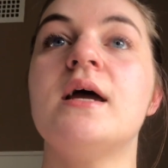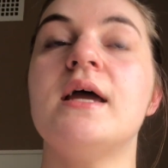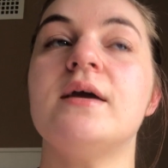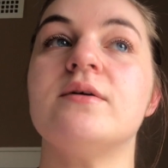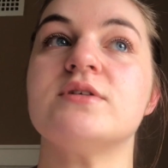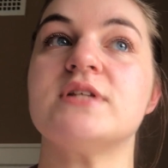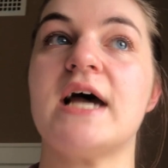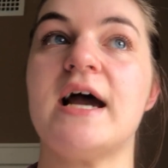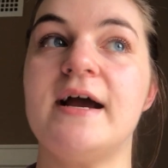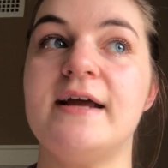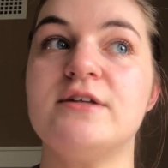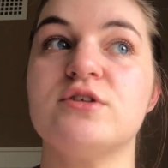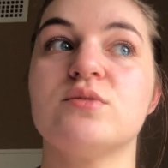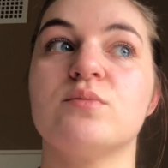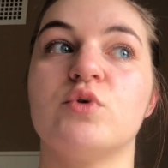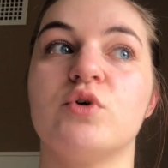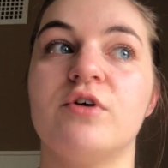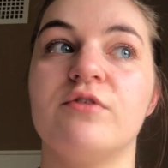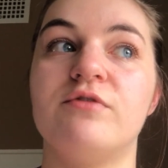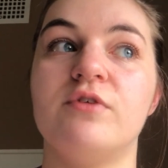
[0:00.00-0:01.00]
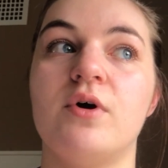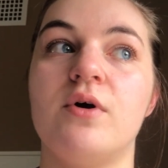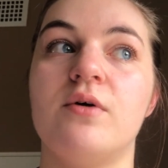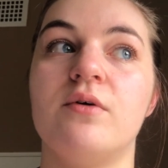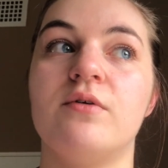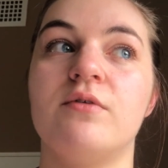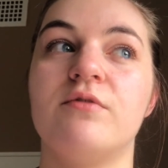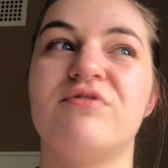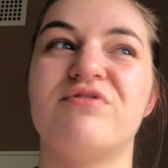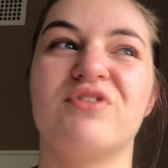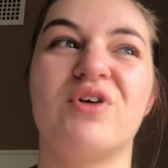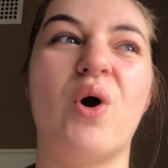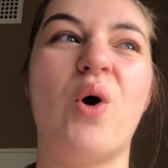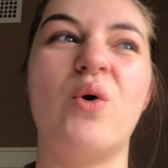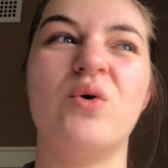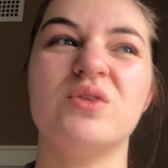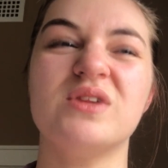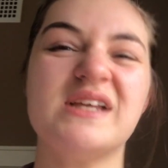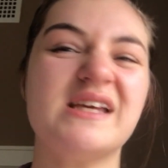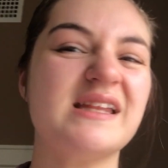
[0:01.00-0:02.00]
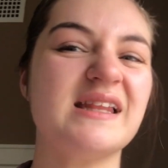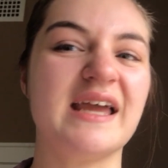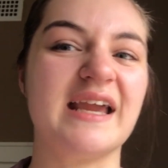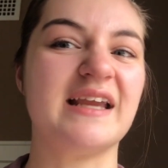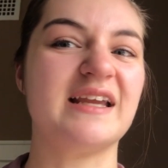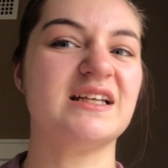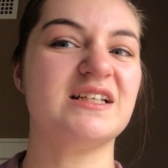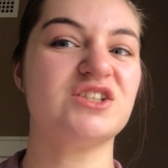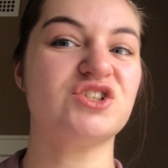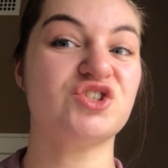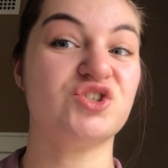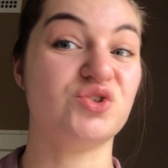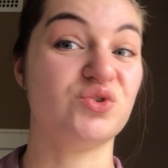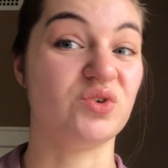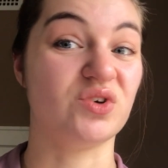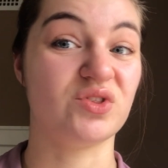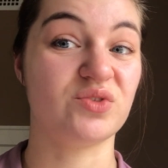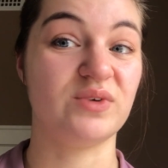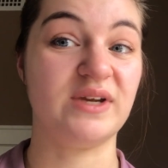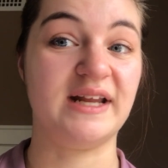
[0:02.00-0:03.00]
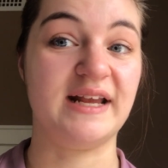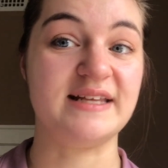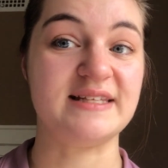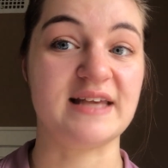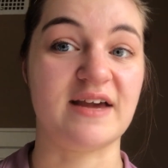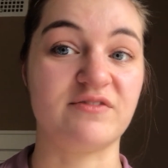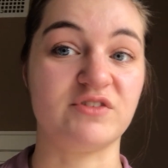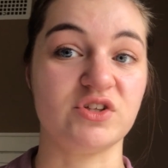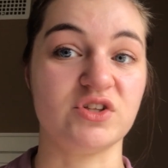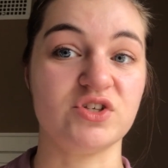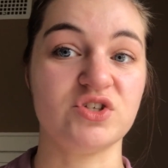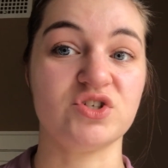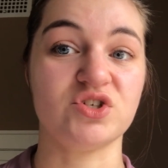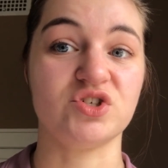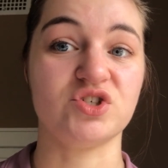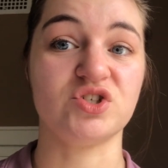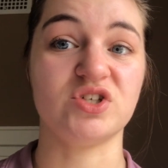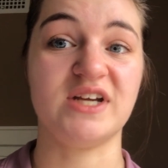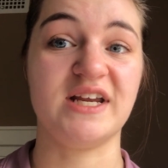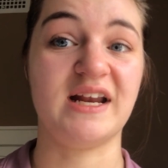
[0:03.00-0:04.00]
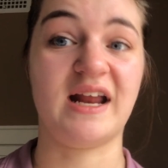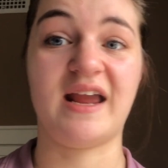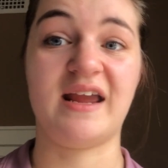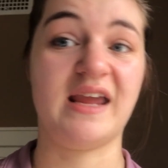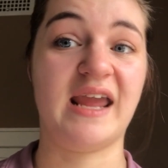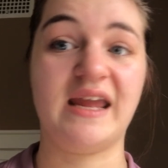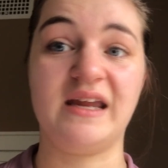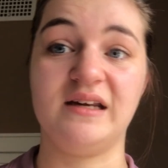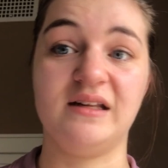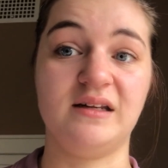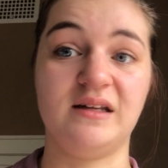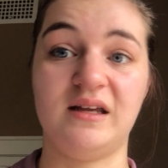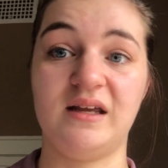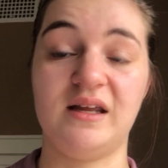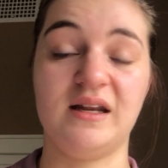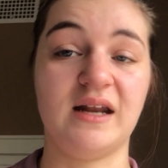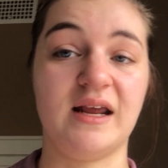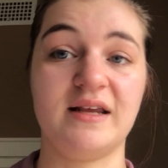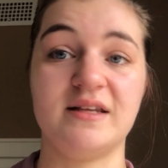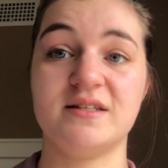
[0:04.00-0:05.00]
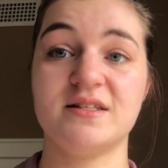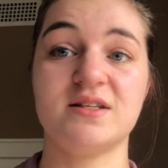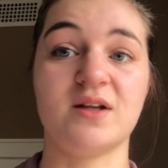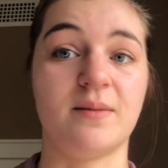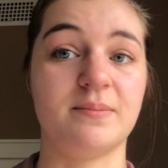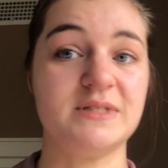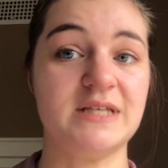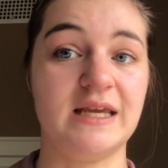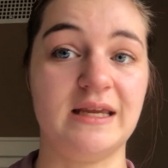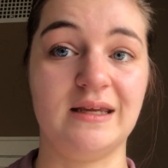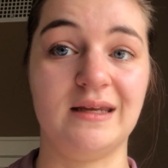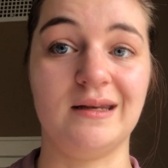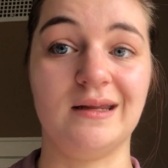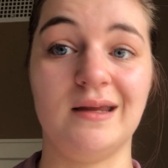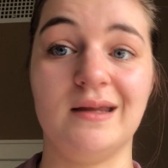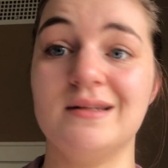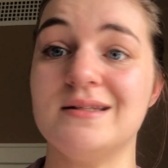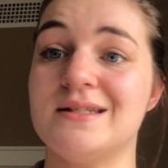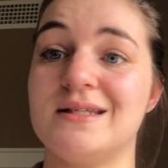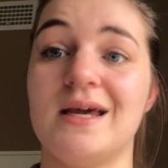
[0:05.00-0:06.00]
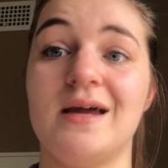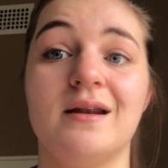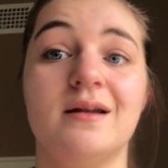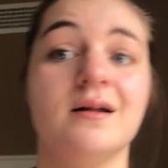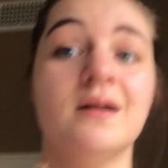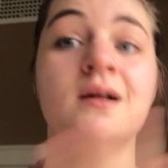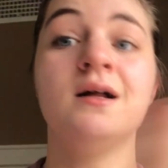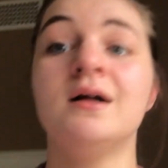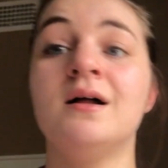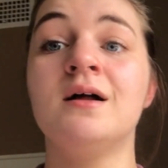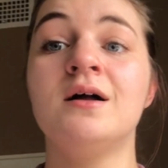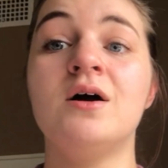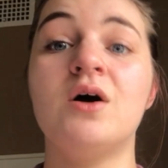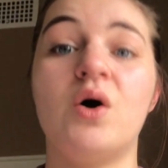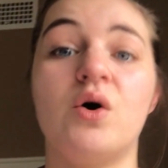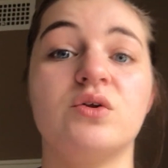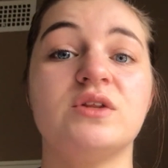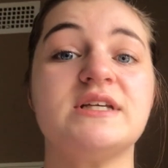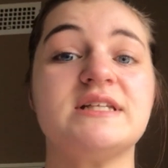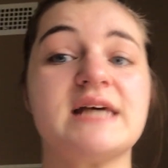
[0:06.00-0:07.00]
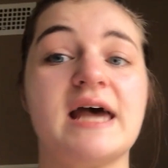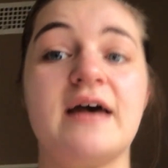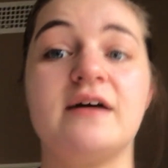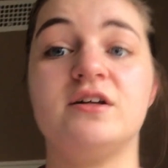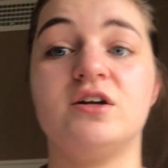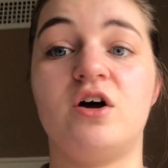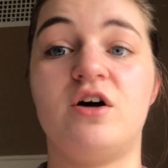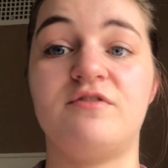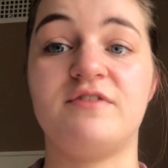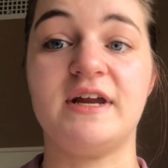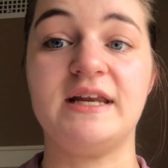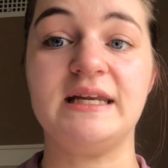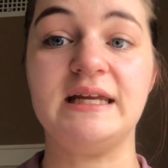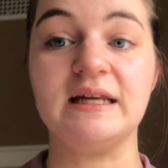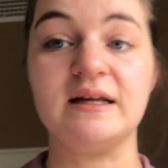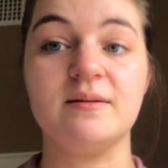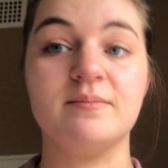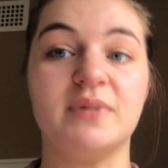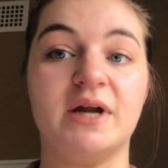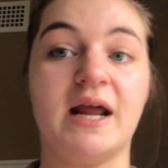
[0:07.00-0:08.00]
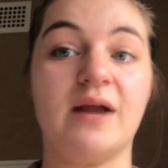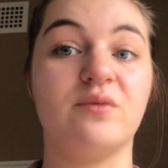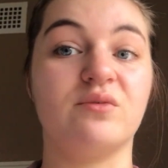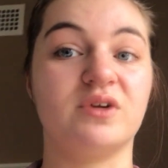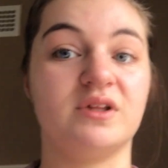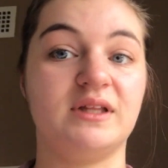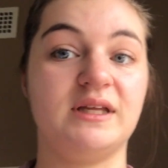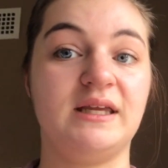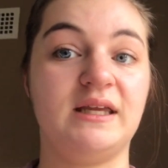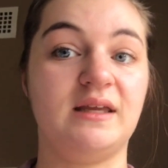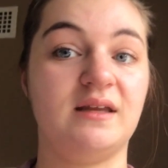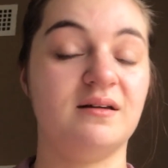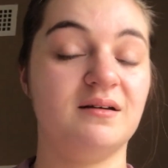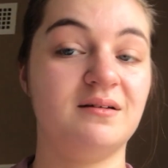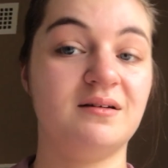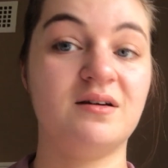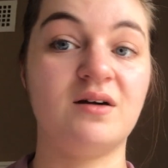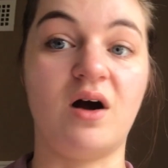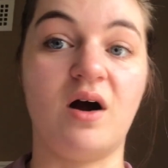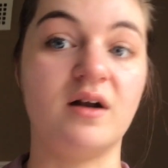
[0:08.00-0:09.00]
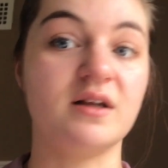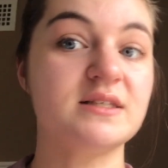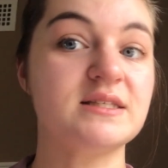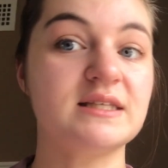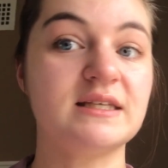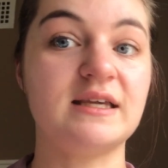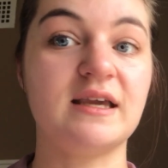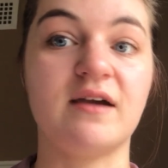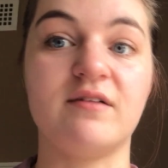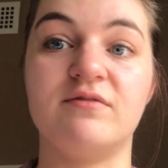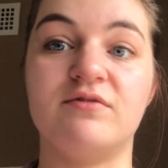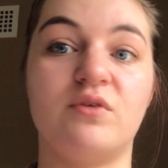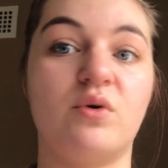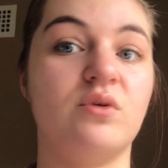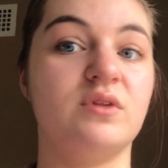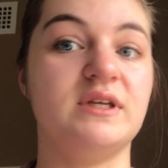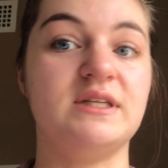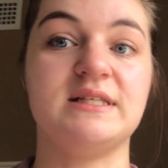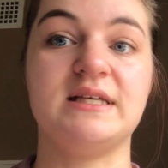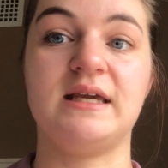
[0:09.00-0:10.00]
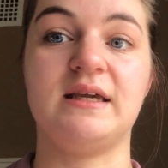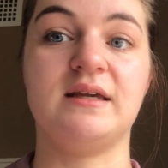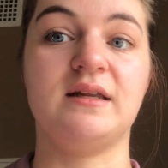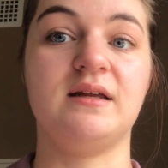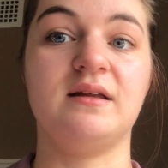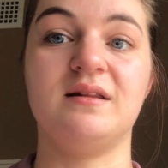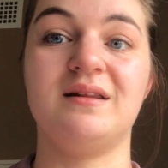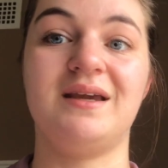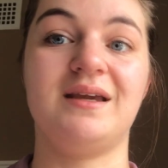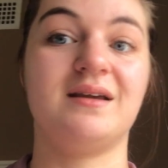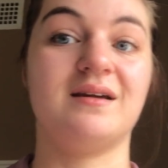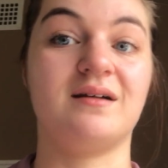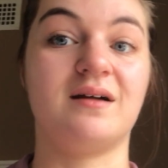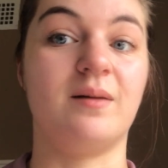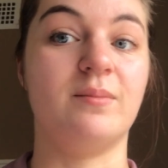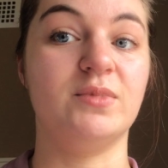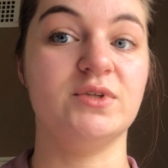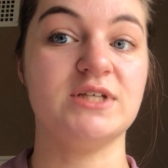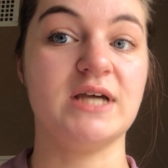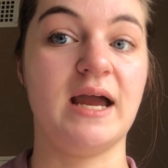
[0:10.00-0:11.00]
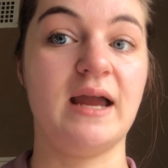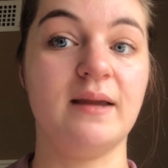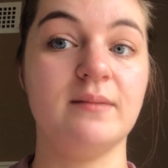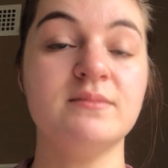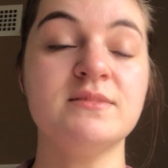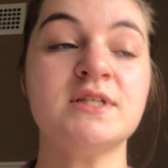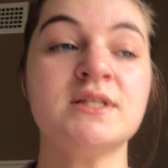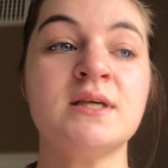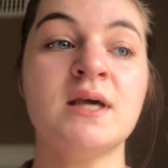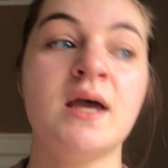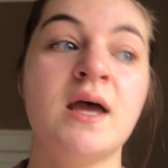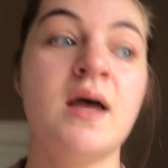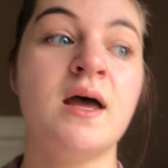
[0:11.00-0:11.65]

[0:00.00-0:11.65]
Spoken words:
it was hydromorphone for only like 2 or 3 days after the surgery, and I hated it, and I stopped taking it and said only Tylenol if I need it, but I really honestly have only taken it like a couple times.